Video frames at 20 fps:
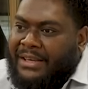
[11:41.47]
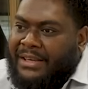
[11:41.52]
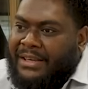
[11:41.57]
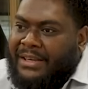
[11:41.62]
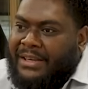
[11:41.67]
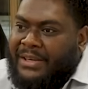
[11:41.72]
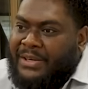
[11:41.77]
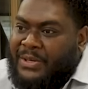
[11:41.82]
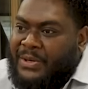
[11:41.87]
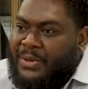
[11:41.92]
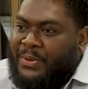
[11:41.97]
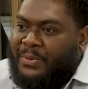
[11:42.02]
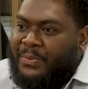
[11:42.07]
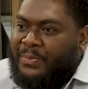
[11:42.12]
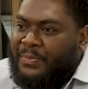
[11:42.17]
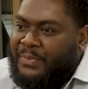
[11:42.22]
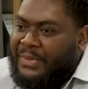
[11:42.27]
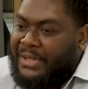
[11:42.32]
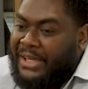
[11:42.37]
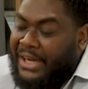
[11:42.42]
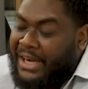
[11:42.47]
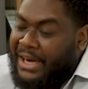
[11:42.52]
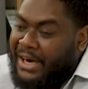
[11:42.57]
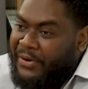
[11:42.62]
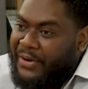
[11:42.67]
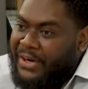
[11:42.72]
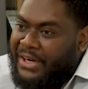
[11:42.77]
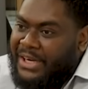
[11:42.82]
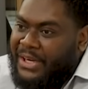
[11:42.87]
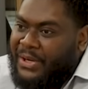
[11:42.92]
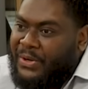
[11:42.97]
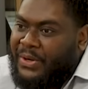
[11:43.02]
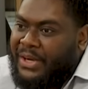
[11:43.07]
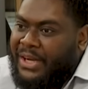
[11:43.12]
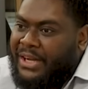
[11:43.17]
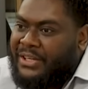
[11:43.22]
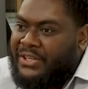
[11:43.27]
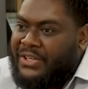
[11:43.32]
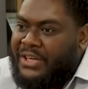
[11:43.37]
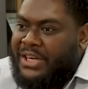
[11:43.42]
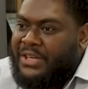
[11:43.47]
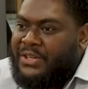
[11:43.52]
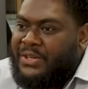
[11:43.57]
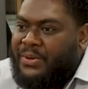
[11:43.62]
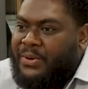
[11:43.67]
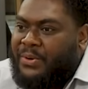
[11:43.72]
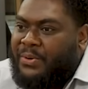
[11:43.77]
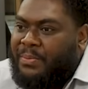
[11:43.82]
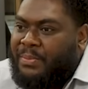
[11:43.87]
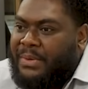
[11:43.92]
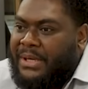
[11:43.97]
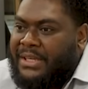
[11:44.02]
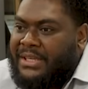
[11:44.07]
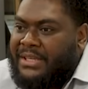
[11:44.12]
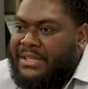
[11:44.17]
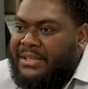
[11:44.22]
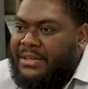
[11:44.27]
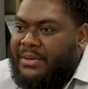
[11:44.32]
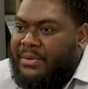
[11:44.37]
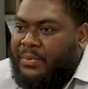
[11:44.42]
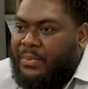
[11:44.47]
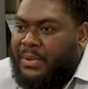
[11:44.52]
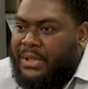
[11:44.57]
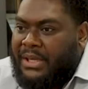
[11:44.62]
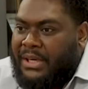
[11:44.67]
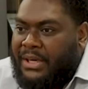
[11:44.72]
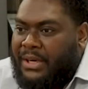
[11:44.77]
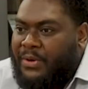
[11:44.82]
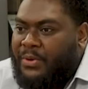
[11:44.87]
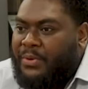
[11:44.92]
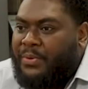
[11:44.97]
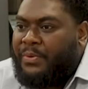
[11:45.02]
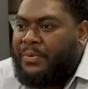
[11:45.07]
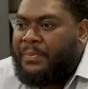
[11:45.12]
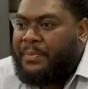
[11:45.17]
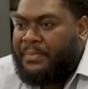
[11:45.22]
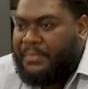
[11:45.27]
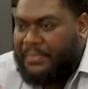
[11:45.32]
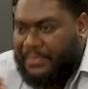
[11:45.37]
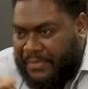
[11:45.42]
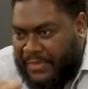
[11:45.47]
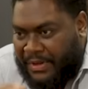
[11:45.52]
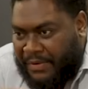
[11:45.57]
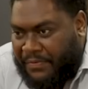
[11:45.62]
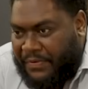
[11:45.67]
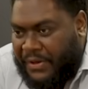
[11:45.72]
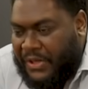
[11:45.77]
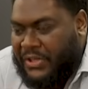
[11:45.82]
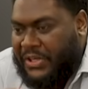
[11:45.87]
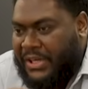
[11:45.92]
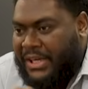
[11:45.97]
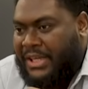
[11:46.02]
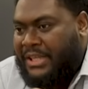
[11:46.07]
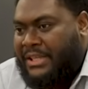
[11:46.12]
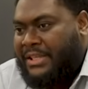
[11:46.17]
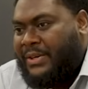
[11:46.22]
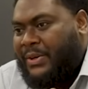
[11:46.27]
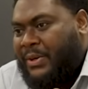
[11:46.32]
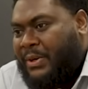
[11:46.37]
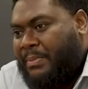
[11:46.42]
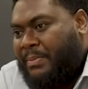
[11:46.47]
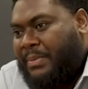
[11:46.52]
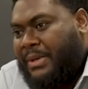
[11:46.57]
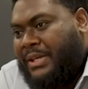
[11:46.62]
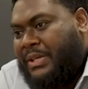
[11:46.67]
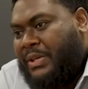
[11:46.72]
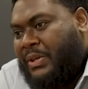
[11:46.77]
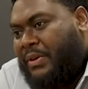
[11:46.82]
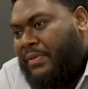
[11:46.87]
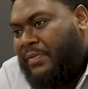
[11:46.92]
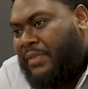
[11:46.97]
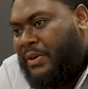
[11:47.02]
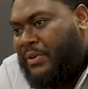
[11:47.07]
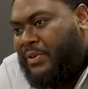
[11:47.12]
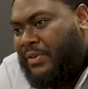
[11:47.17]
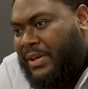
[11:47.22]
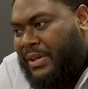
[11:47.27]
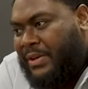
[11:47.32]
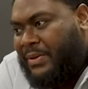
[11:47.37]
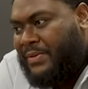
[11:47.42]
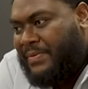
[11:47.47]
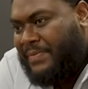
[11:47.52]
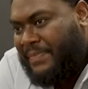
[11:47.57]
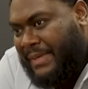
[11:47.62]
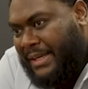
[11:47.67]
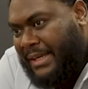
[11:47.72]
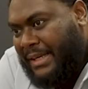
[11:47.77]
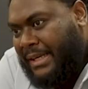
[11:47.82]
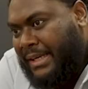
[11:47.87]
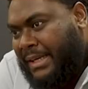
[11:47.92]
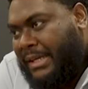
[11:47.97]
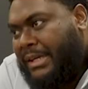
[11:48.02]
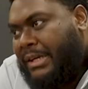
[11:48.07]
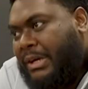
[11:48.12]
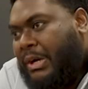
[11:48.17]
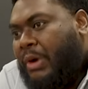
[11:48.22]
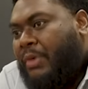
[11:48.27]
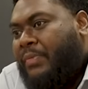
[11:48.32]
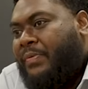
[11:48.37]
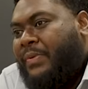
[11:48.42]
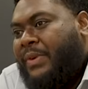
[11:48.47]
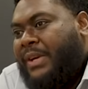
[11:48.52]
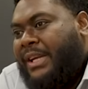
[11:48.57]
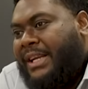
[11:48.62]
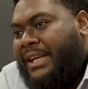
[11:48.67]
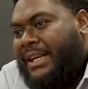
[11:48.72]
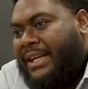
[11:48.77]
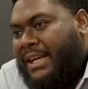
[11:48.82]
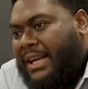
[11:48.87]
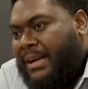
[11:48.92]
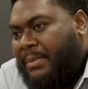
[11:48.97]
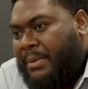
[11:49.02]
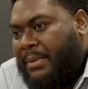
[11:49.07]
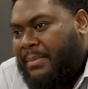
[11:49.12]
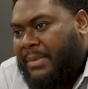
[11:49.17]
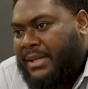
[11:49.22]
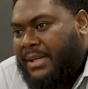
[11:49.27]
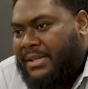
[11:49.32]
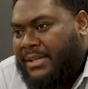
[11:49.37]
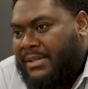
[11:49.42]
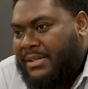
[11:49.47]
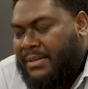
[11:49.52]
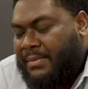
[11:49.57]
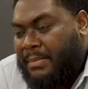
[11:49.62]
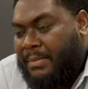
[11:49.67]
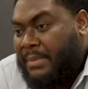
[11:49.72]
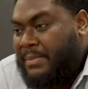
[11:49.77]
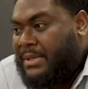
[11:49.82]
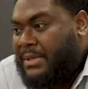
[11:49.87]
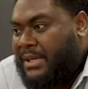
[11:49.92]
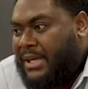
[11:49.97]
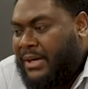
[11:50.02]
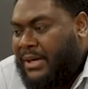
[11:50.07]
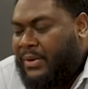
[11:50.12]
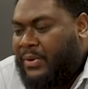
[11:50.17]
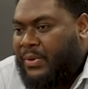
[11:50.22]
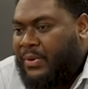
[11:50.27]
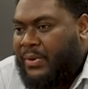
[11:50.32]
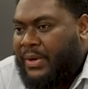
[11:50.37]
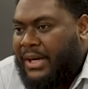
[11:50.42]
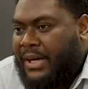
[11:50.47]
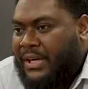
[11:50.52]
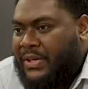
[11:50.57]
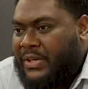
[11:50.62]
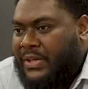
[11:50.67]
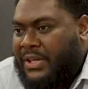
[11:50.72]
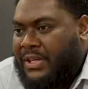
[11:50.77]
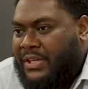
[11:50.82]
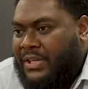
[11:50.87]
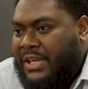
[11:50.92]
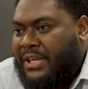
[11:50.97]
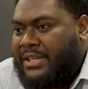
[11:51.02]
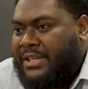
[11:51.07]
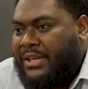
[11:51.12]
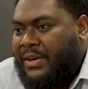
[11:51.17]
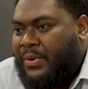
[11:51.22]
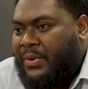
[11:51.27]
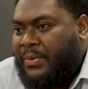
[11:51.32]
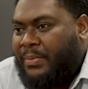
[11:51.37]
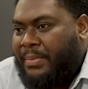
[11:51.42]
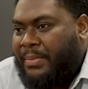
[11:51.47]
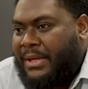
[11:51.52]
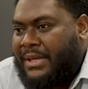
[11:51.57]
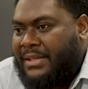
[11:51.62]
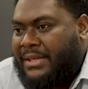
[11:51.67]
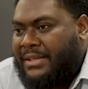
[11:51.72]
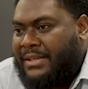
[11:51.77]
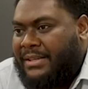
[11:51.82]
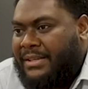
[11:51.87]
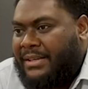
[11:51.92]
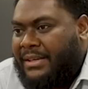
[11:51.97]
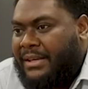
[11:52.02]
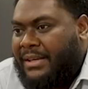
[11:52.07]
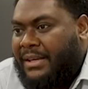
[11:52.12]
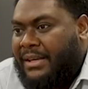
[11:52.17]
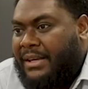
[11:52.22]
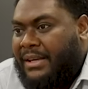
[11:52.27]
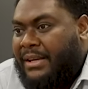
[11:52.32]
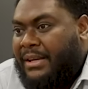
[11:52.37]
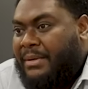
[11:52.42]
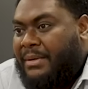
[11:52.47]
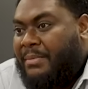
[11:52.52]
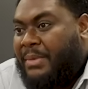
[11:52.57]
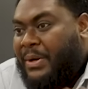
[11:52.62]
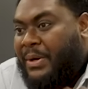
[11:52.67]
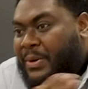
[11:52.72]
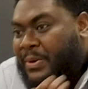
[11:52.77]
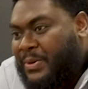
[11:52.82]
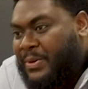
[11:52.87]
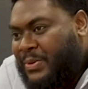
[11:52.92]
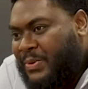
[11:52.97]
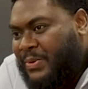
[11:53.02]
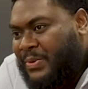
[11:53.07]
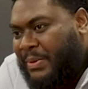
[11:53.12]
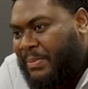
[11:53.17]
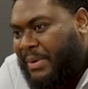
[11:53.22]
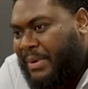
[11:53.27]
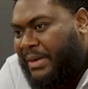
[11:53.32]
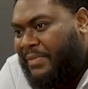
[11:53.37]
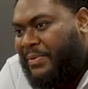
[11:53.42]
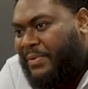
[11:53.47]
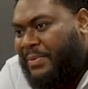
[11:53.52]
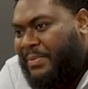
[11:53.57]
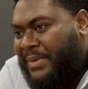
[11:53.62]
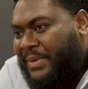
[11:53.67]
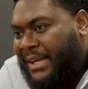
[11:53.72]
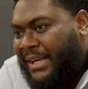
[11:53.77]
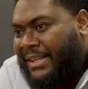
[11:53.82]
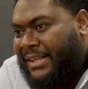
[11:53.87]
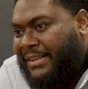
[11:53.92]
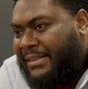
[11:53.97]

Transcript: So currently you can't change your own PINs. With the new feature that's going to be sort of introduced, hopefully in the coming months, members can go and actually change their own PINs. But also, apart from that,